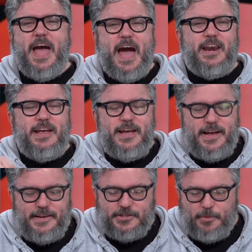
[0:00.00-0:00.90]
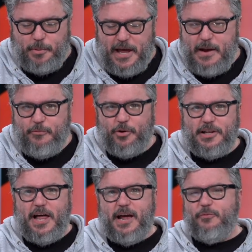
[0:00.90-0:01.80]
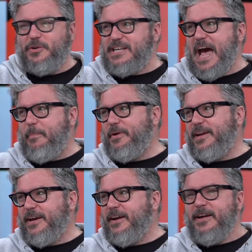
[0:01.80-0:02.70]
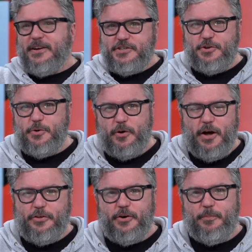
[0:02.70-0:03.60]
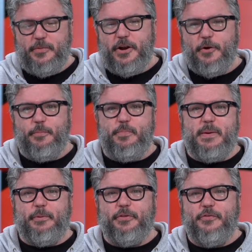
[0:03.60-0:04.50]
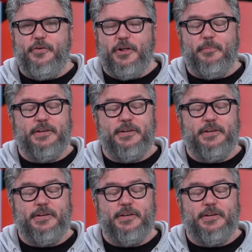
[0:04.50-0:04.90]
and he's to blame for a lot of what's happening to other, you know, people in the film.